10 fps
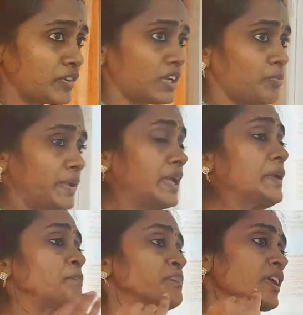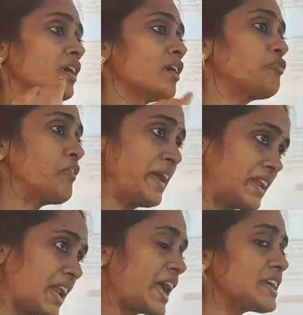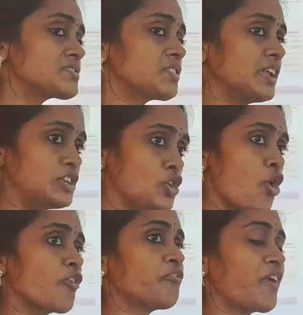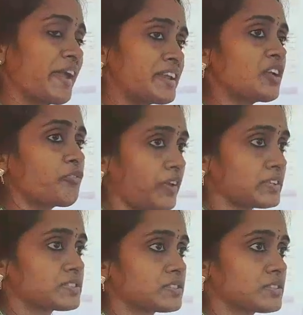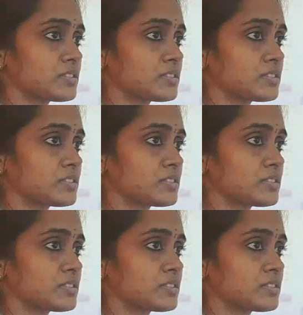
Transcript: will be finalized in your final phase.